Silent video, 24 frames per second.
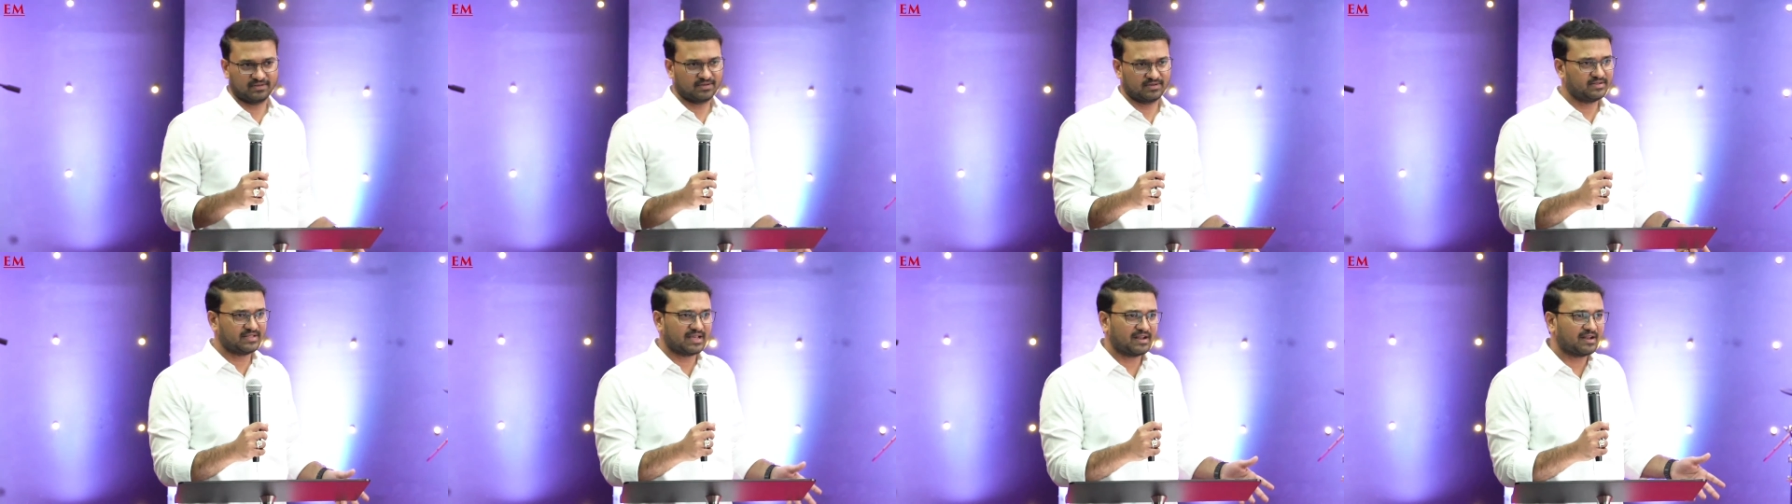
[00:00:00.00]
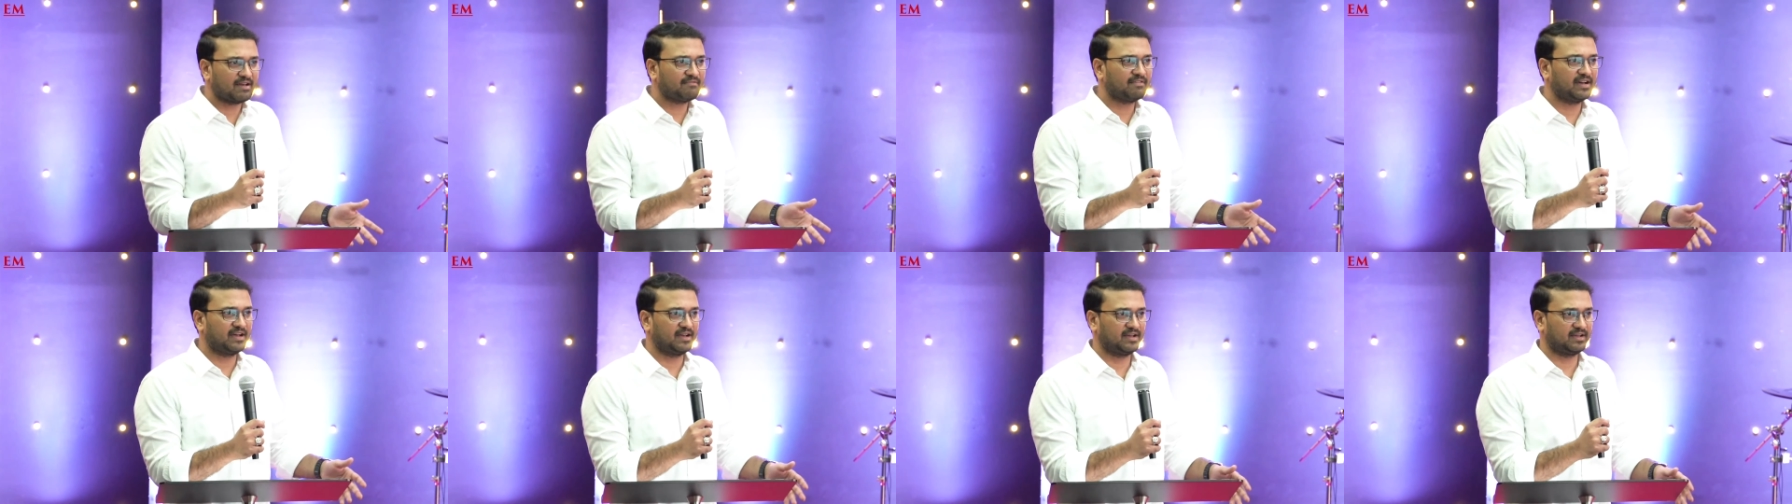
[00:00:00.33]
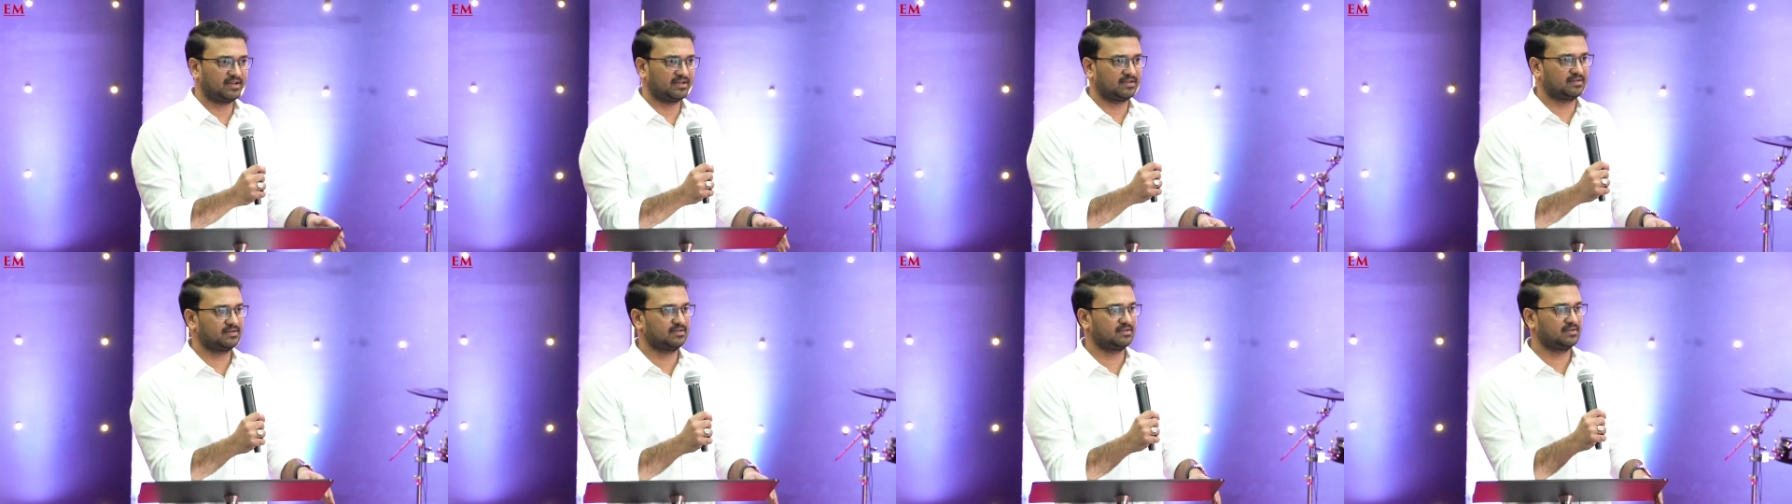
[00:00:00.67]
They never.
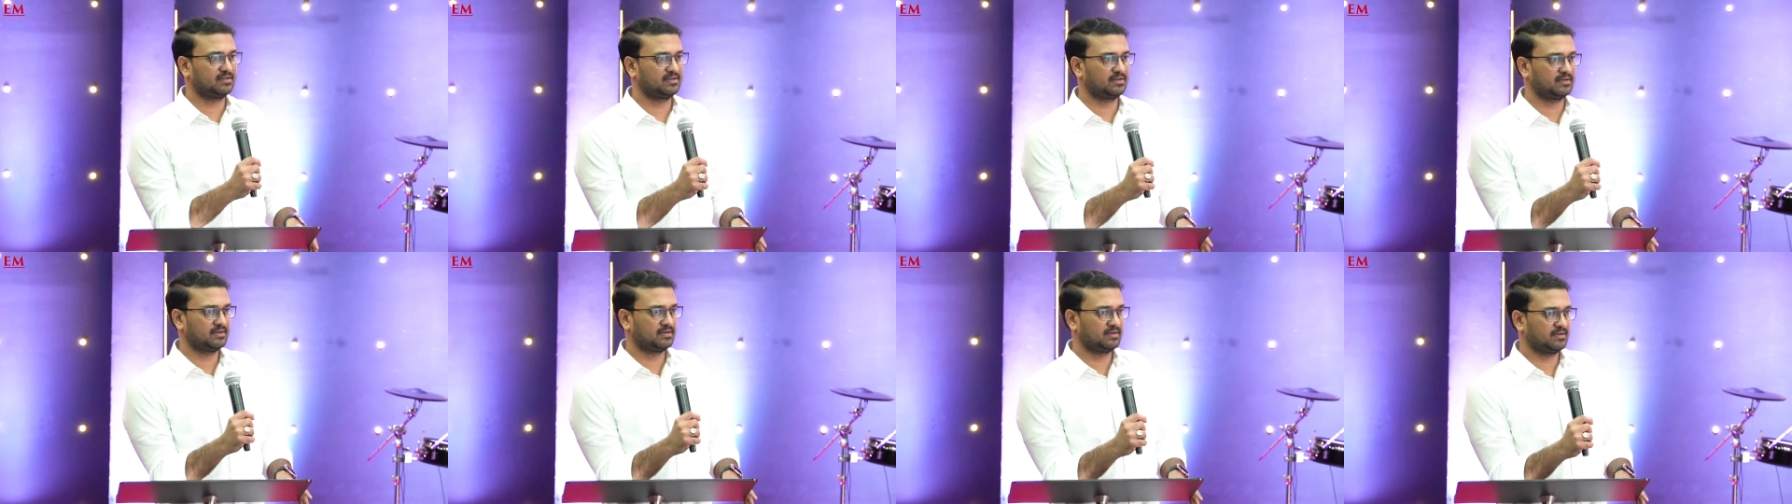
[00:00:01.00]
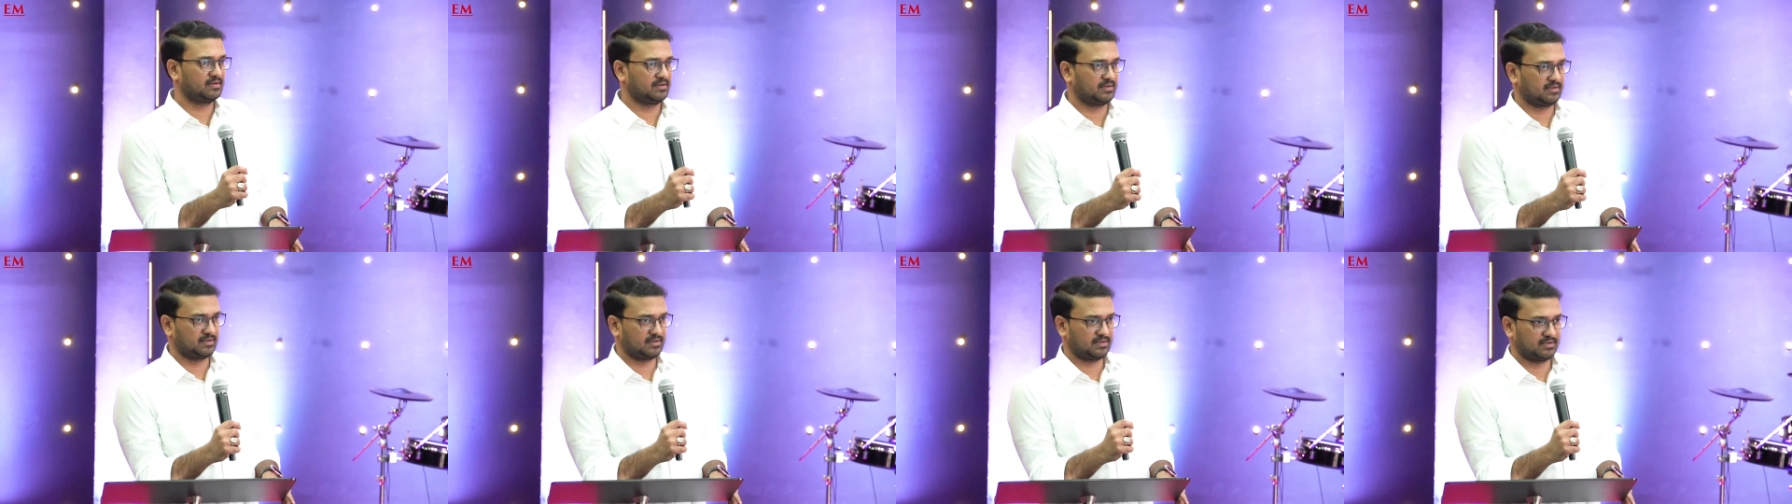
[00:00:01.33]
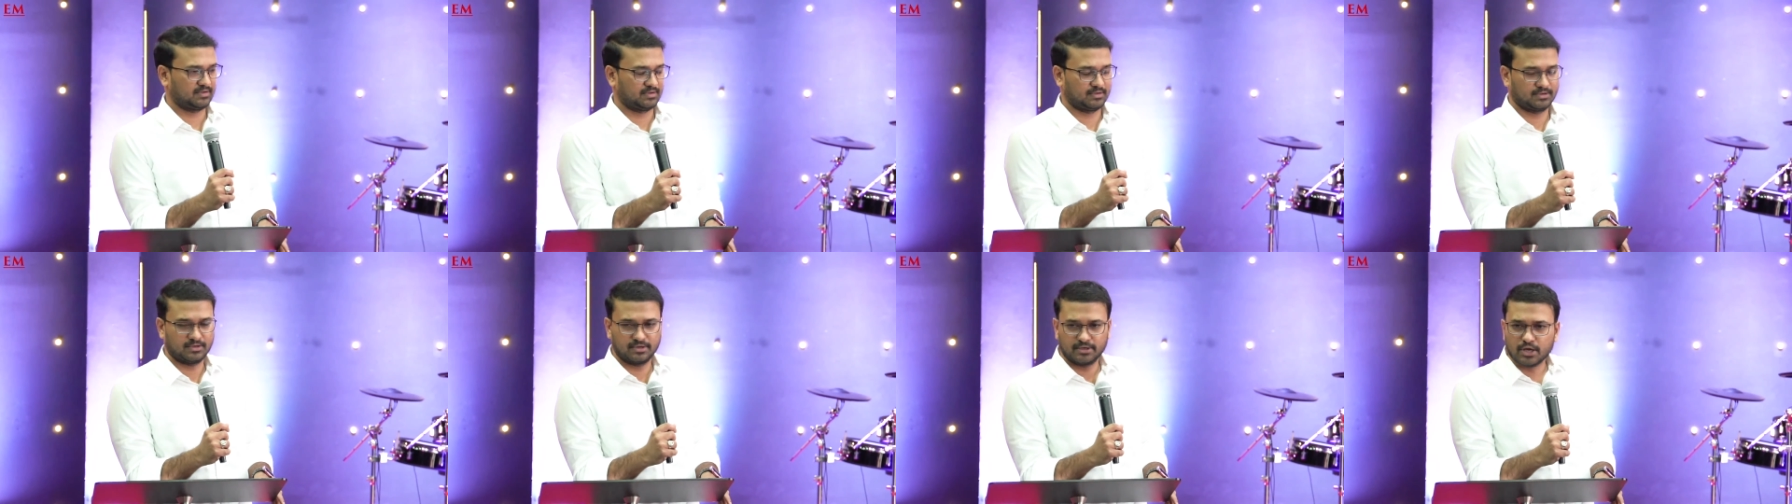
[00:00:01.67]

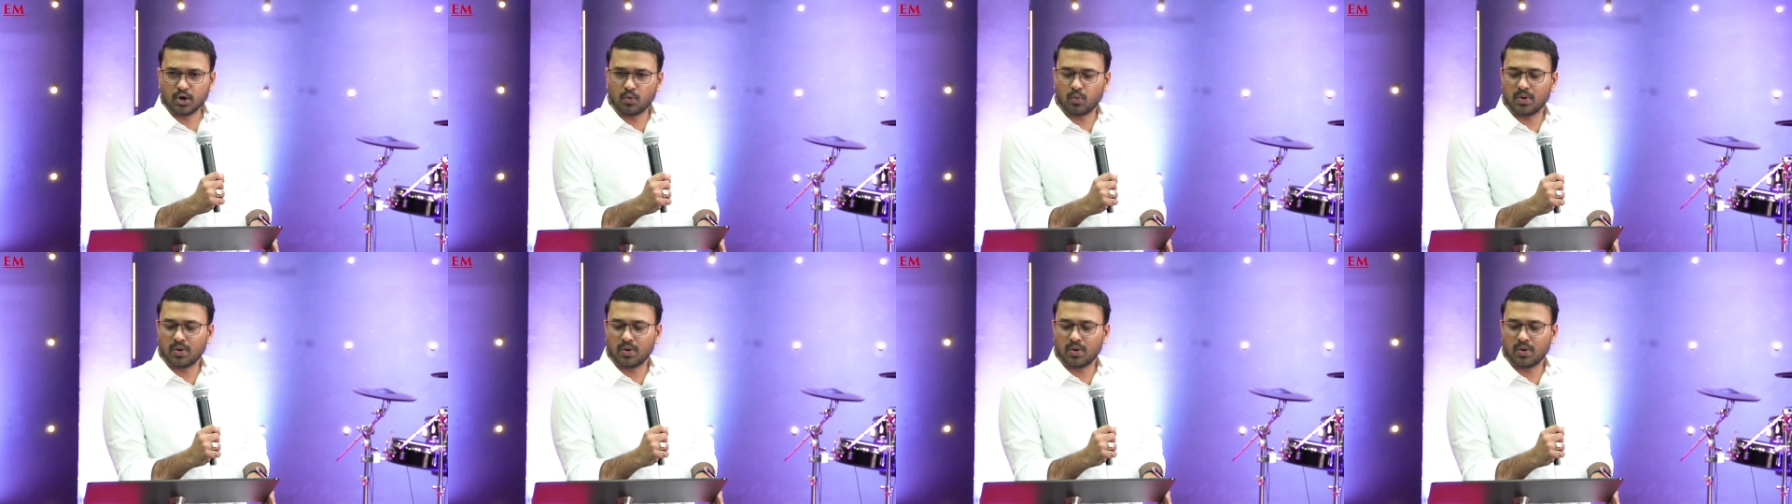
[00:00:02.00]
Your